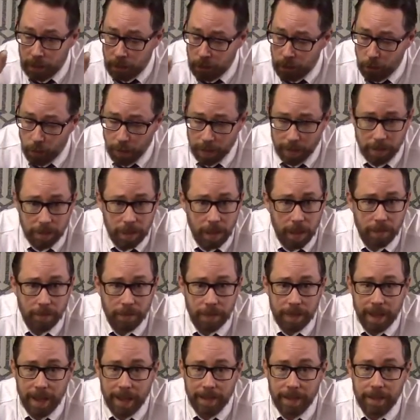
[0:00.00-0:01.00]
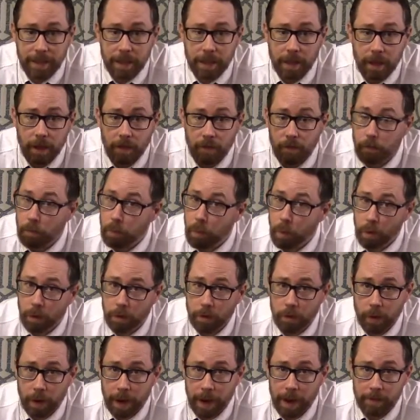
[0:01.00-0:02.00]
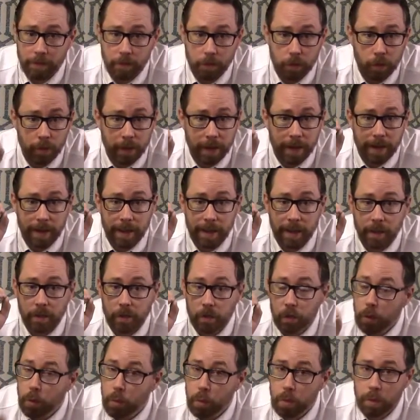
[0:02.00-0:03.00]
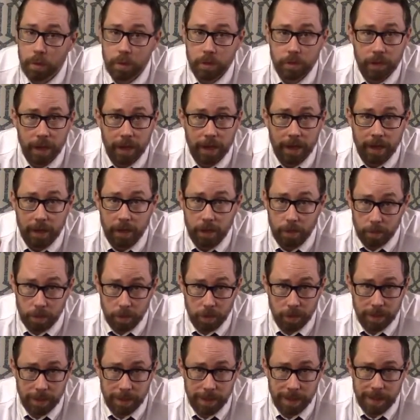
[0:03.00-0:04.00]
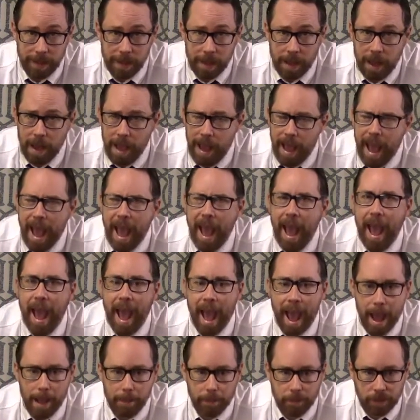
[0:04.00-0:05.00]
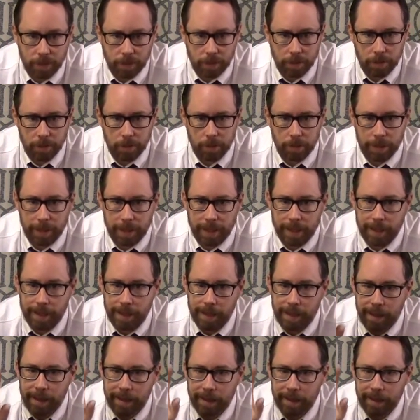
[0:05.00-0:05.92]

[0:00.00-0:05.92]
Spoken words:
Do I love the idea of Boardcraft creating tools and a community? Absolutely.